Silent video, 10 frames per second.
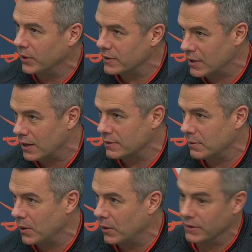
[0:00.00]
He has a hard thing
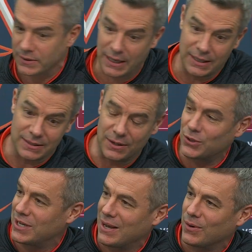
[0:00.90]
about, or this guy doesn't
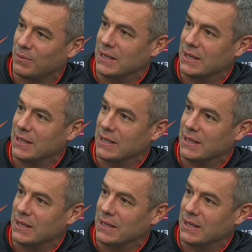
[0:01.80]
understand what it